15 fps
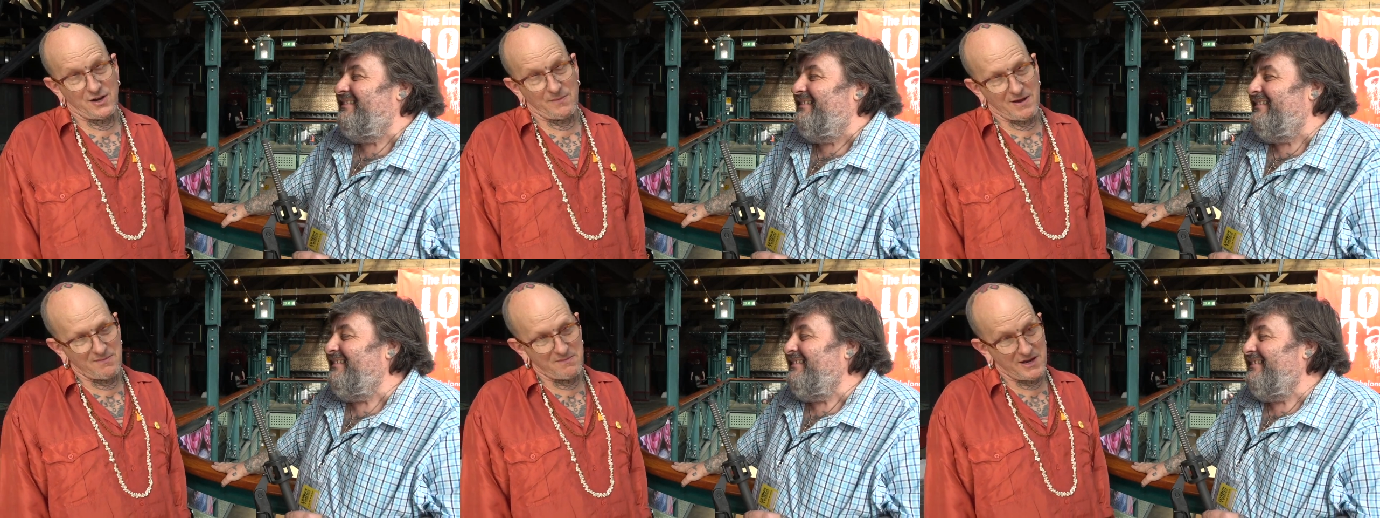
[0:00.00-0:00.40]

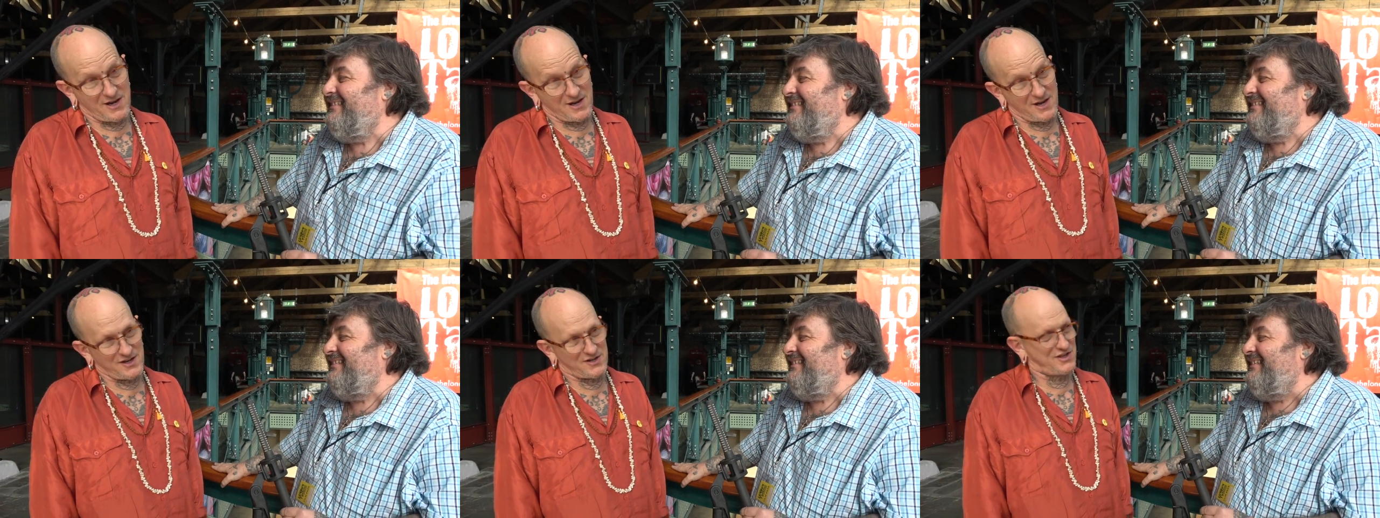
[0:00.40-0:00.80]
Speaker 1: don't know about
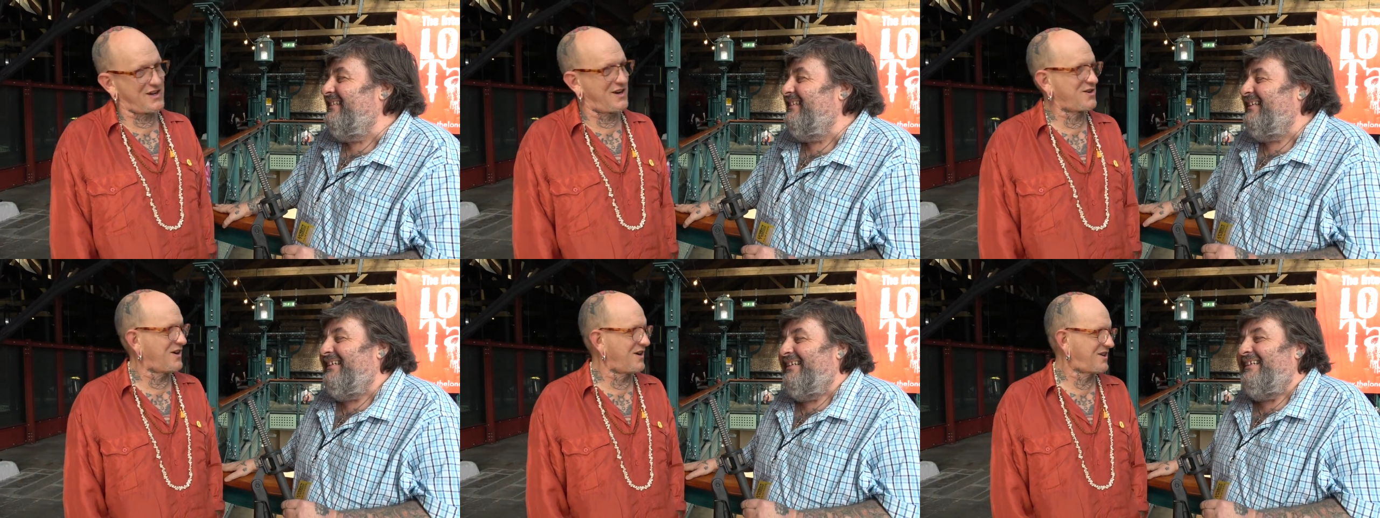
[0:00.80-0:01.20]
me. I like to
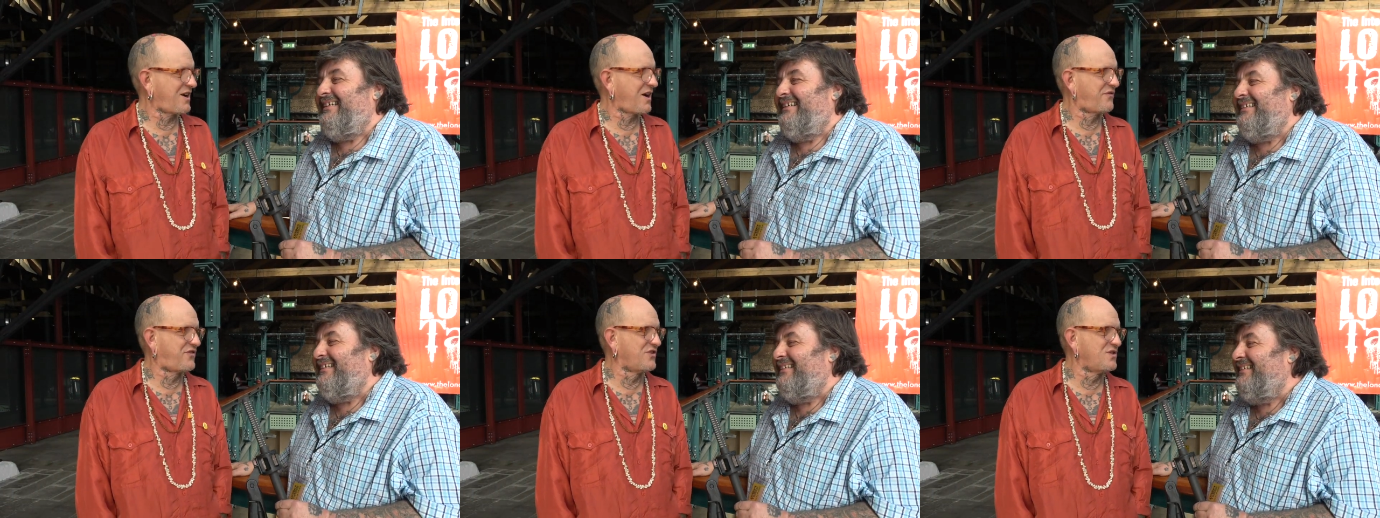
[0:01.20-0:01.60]
think I have
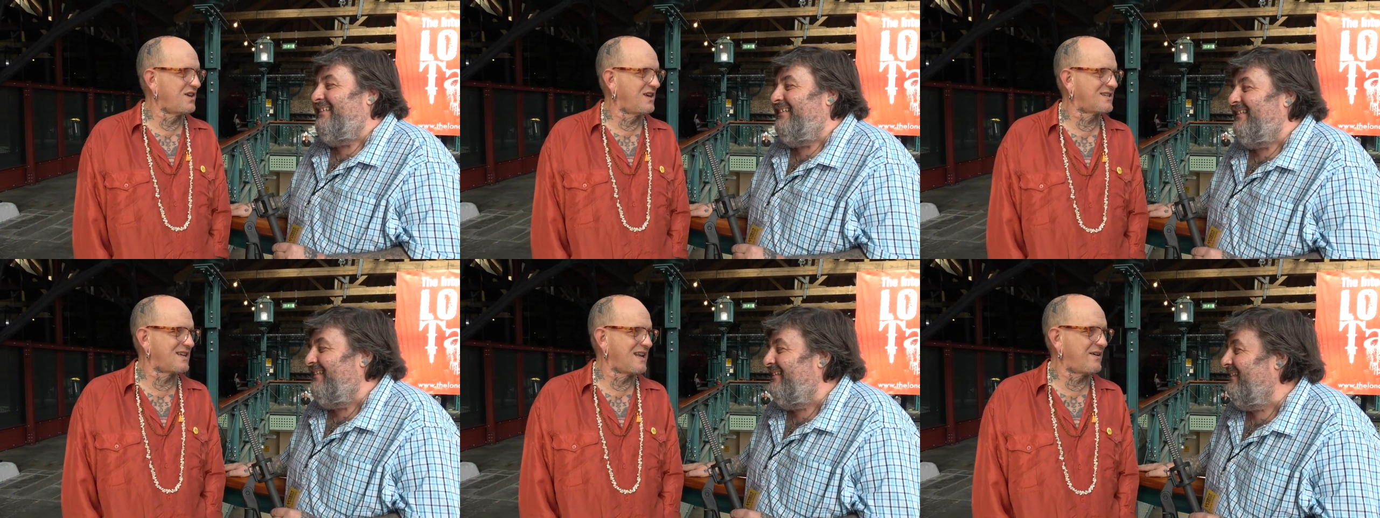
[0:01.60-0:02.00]
got a, few
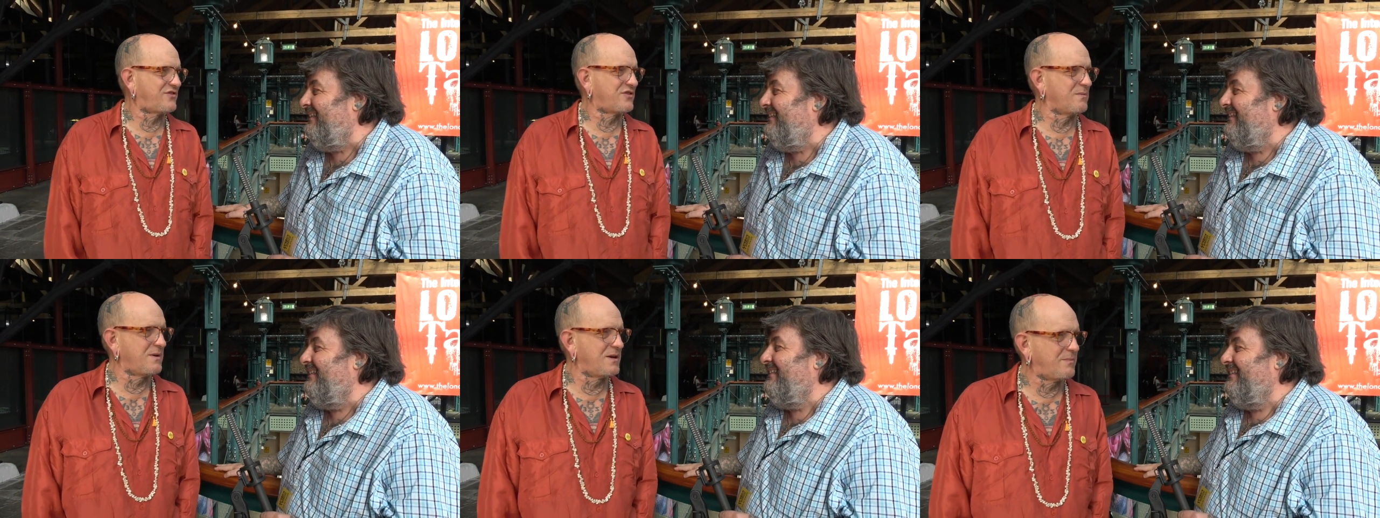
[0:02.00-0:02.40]
years
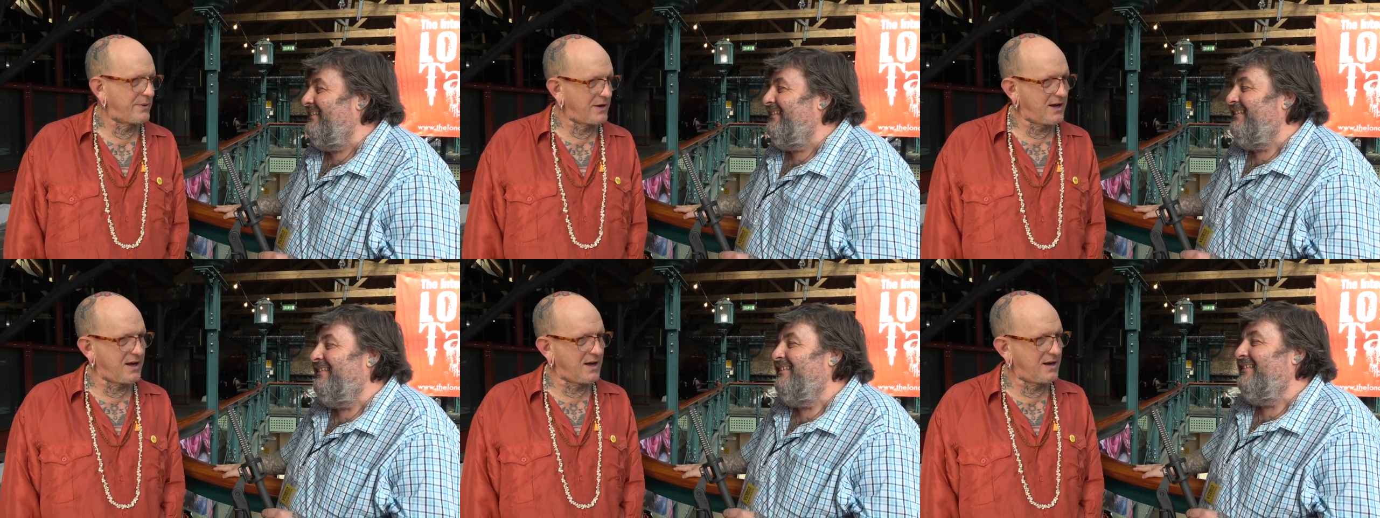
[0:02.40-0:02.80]
left in me,
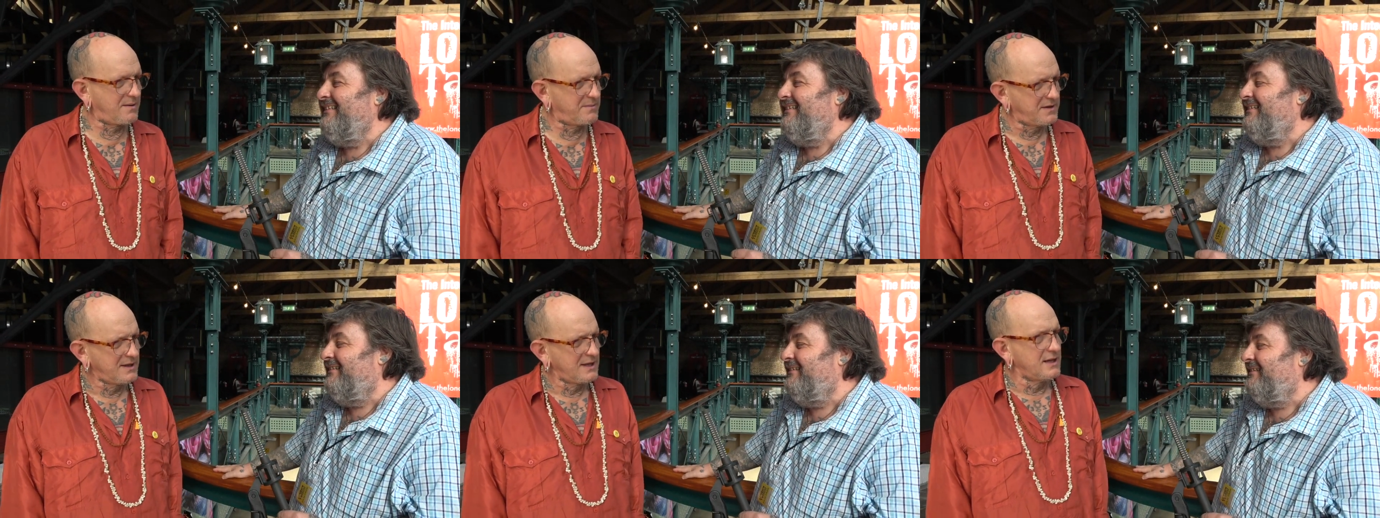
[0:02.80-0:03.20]
but
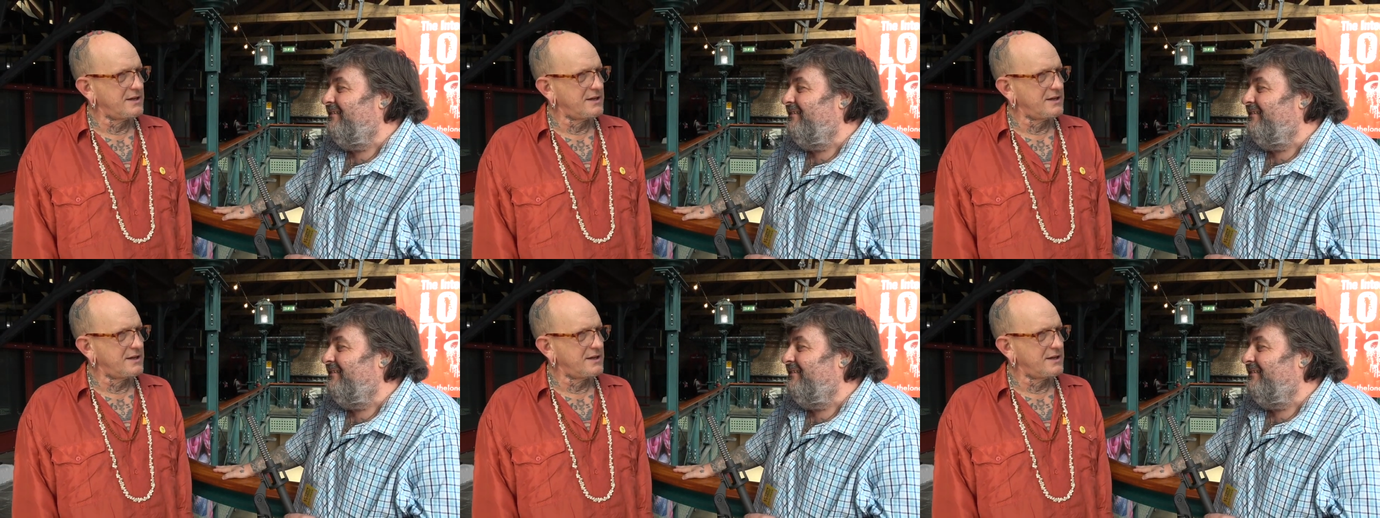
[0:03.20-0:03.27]
um,